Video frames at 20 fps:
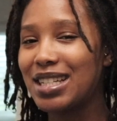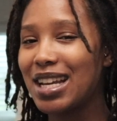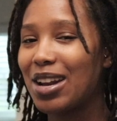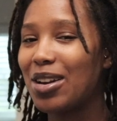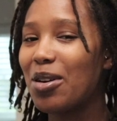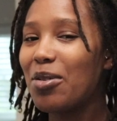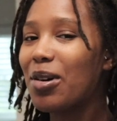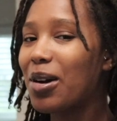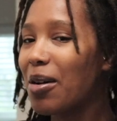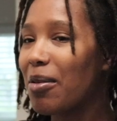
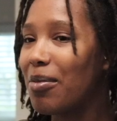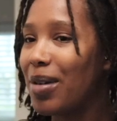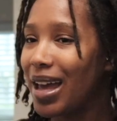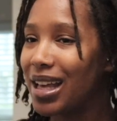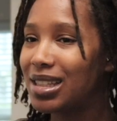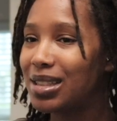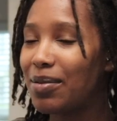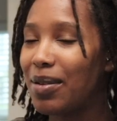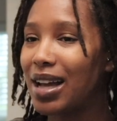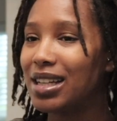channel, welcome back
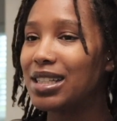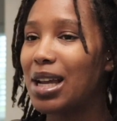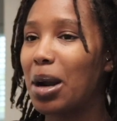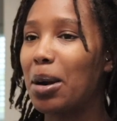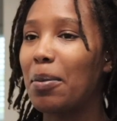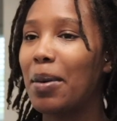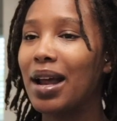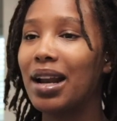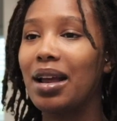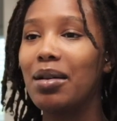to my
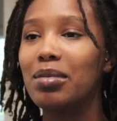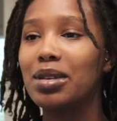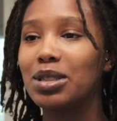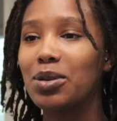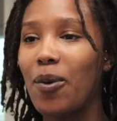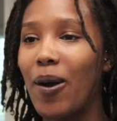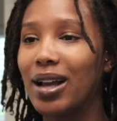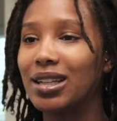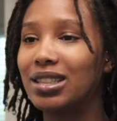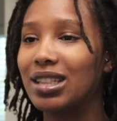channel. My name is
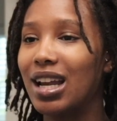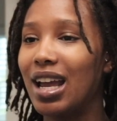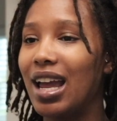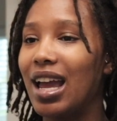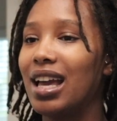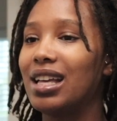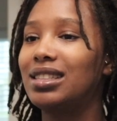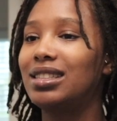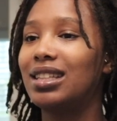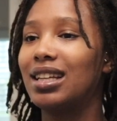
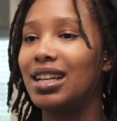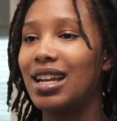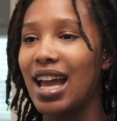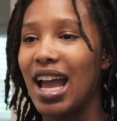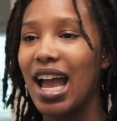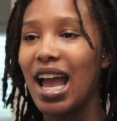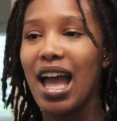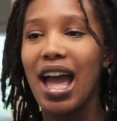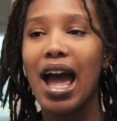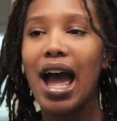Quanjenae, and
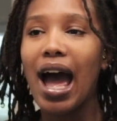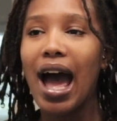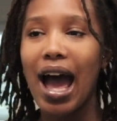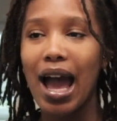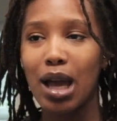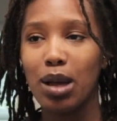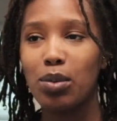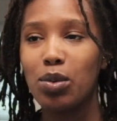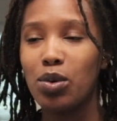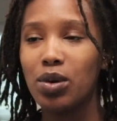today I
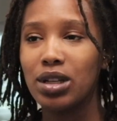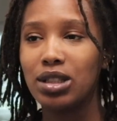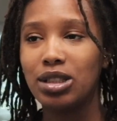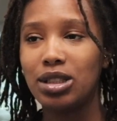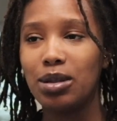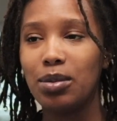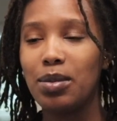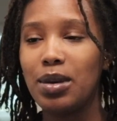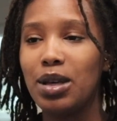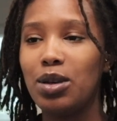am going
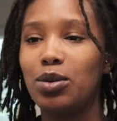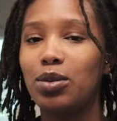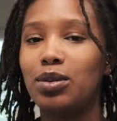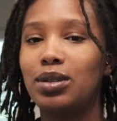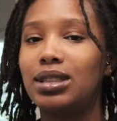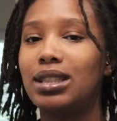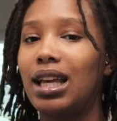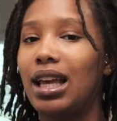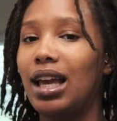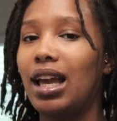to be
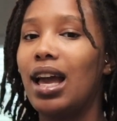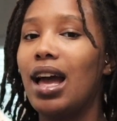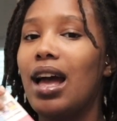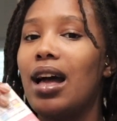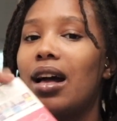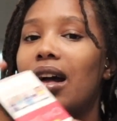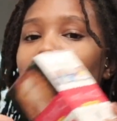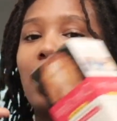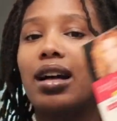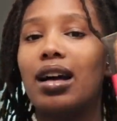using
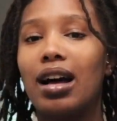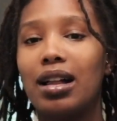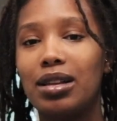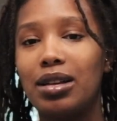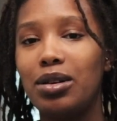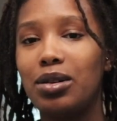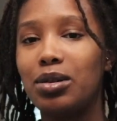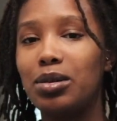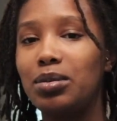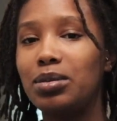
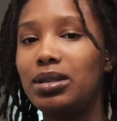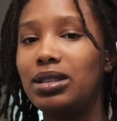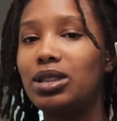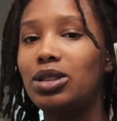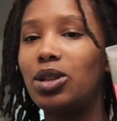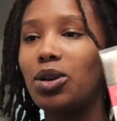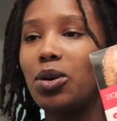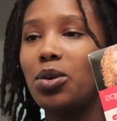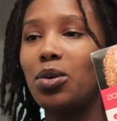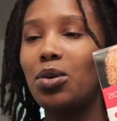color oops
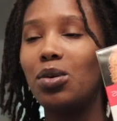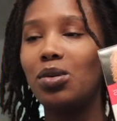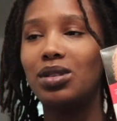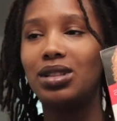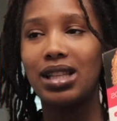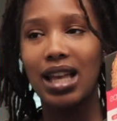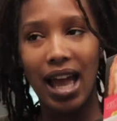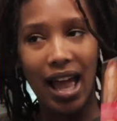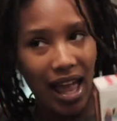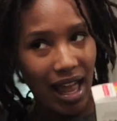to
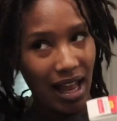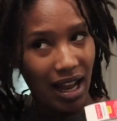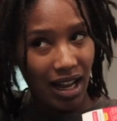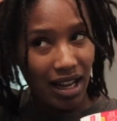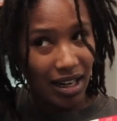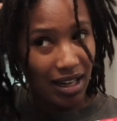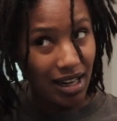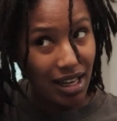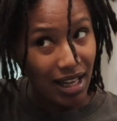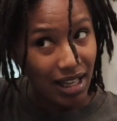
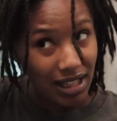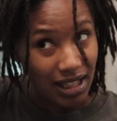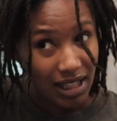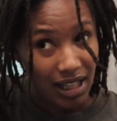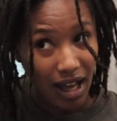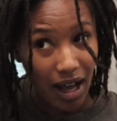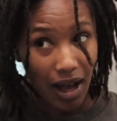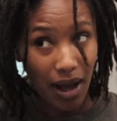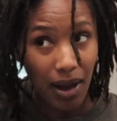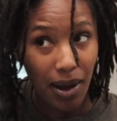take this
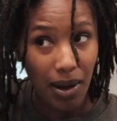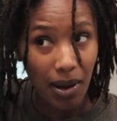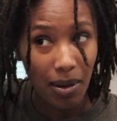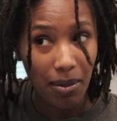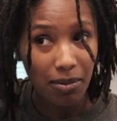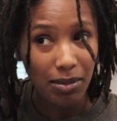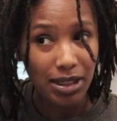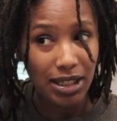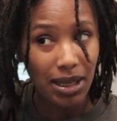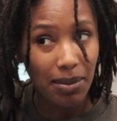
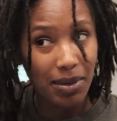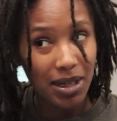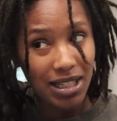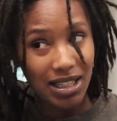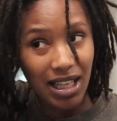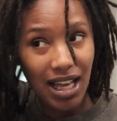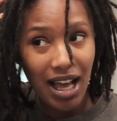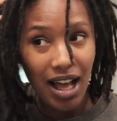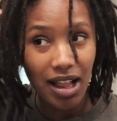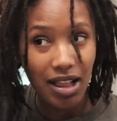some of this
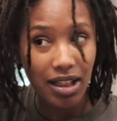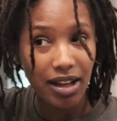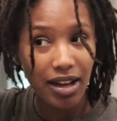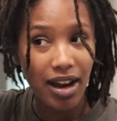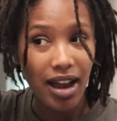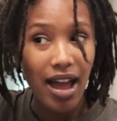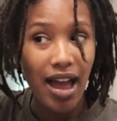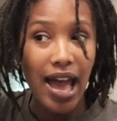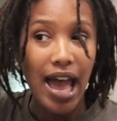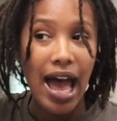color
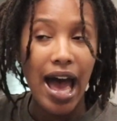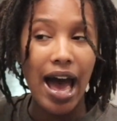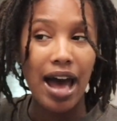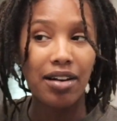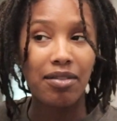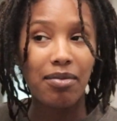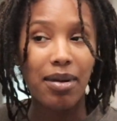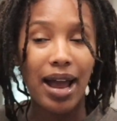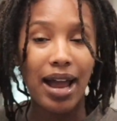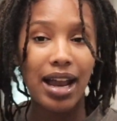out
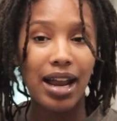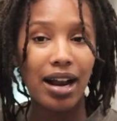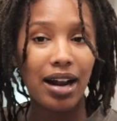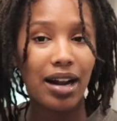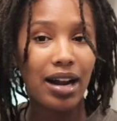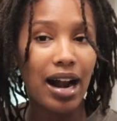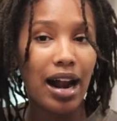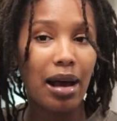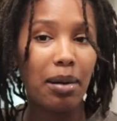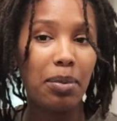of my hair
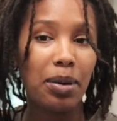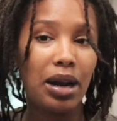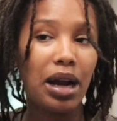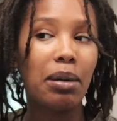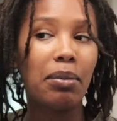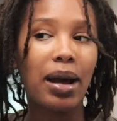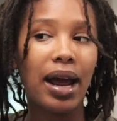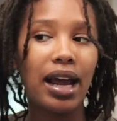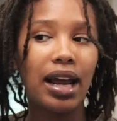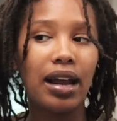that I put in
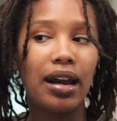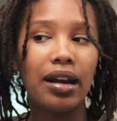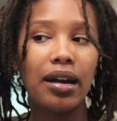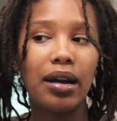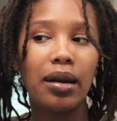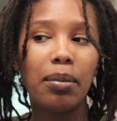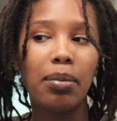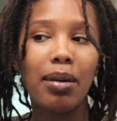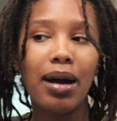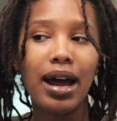my
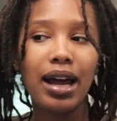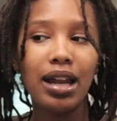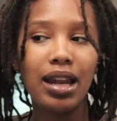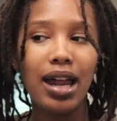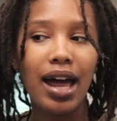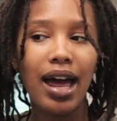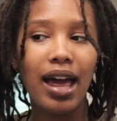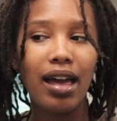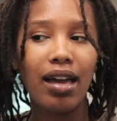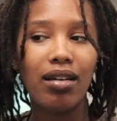hair
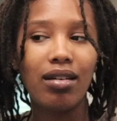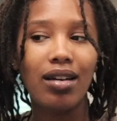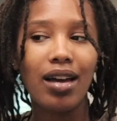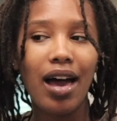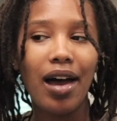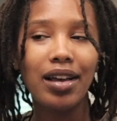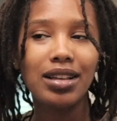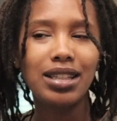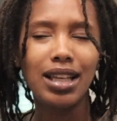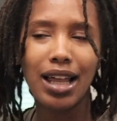probably
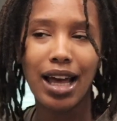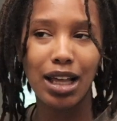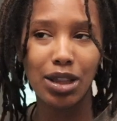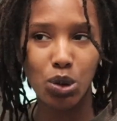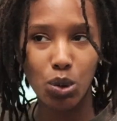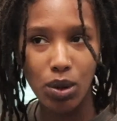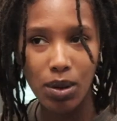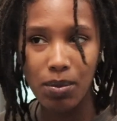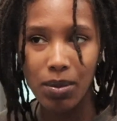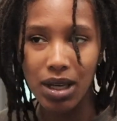I'd say
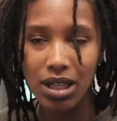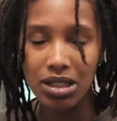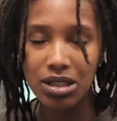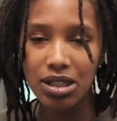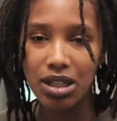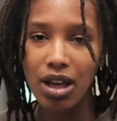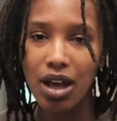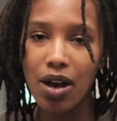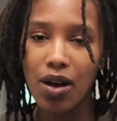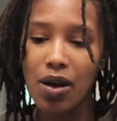3 months
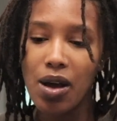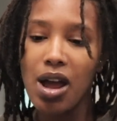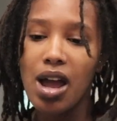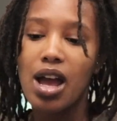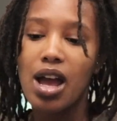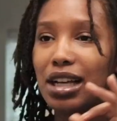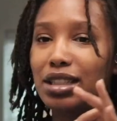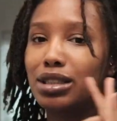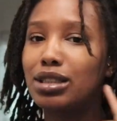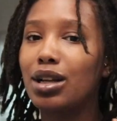ago.
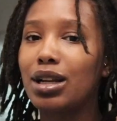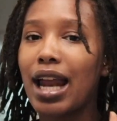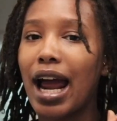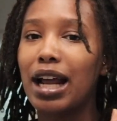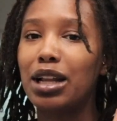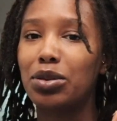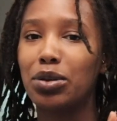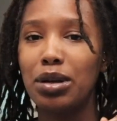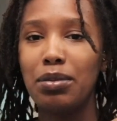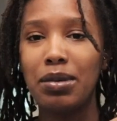So
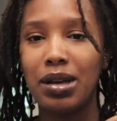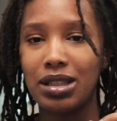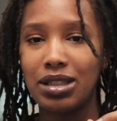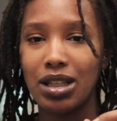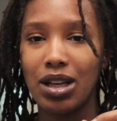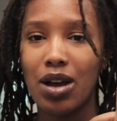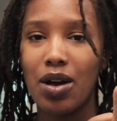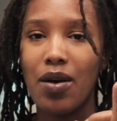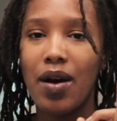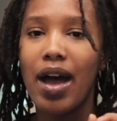like 3 months
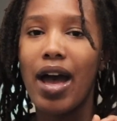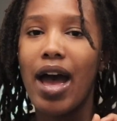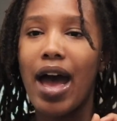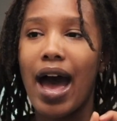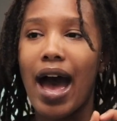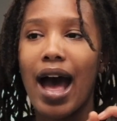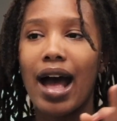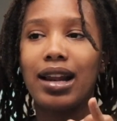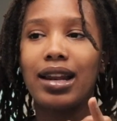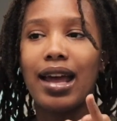ago
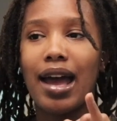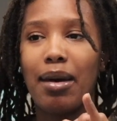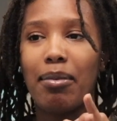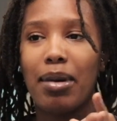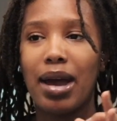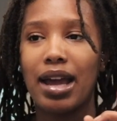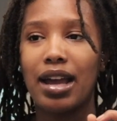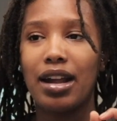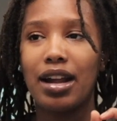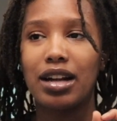I dyed my
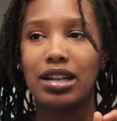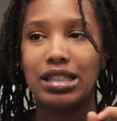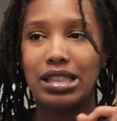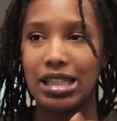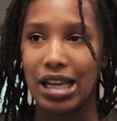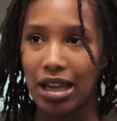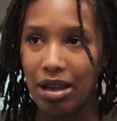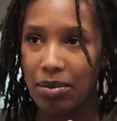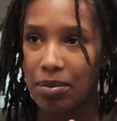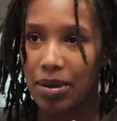hair
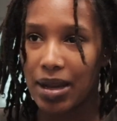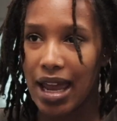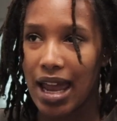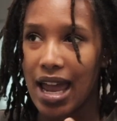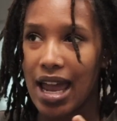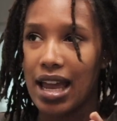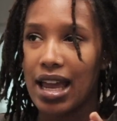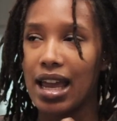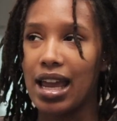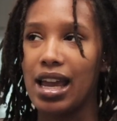jet
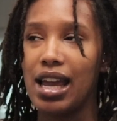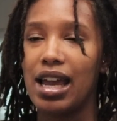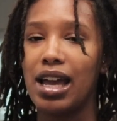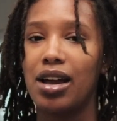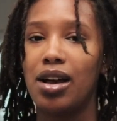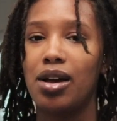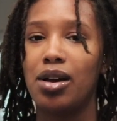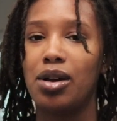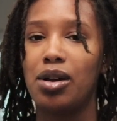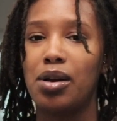black, and
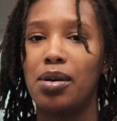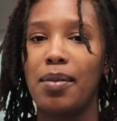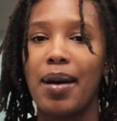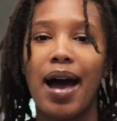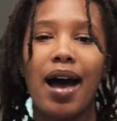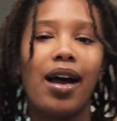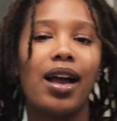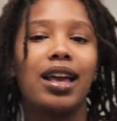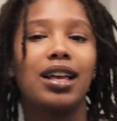I'll